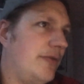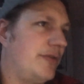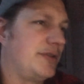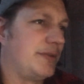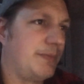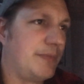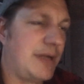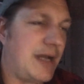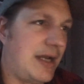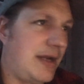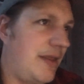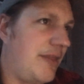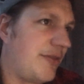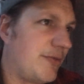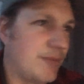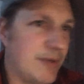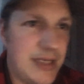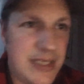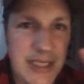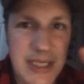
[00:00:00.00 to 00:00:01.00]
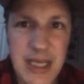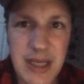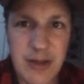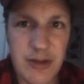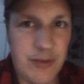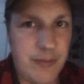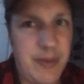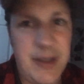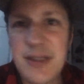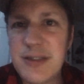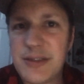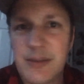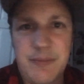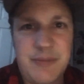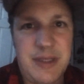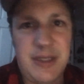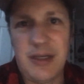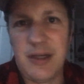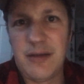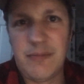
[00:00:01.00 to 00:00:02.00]
some kind of 3D element,
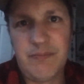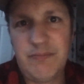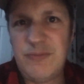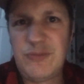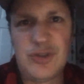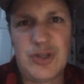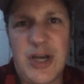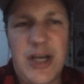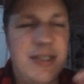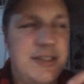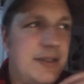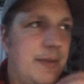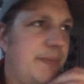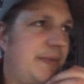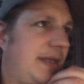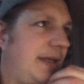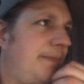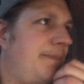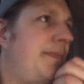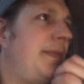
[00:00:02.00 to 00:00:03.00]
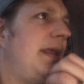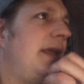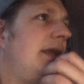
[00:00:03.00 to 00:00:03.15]
something. Try something.